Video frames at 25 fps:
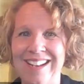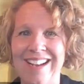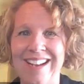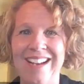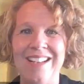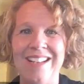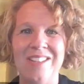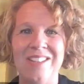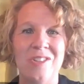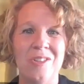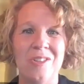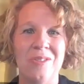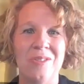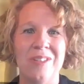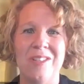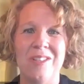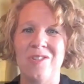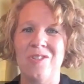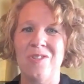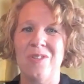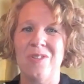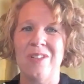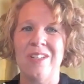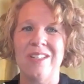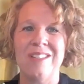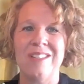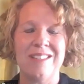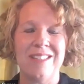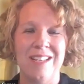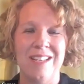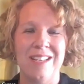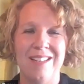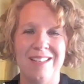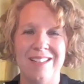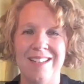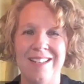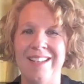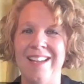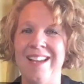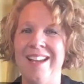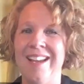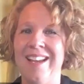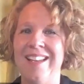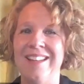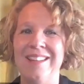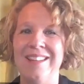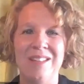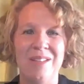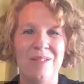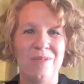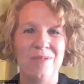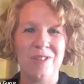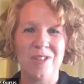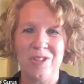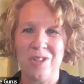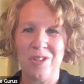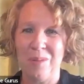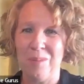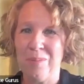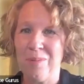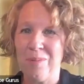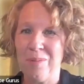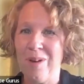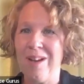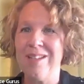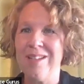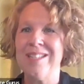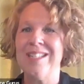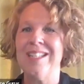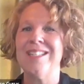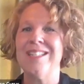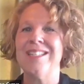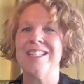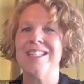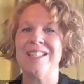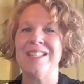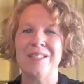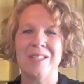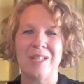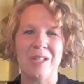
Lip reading: I truly enjoy designing the efficient processes,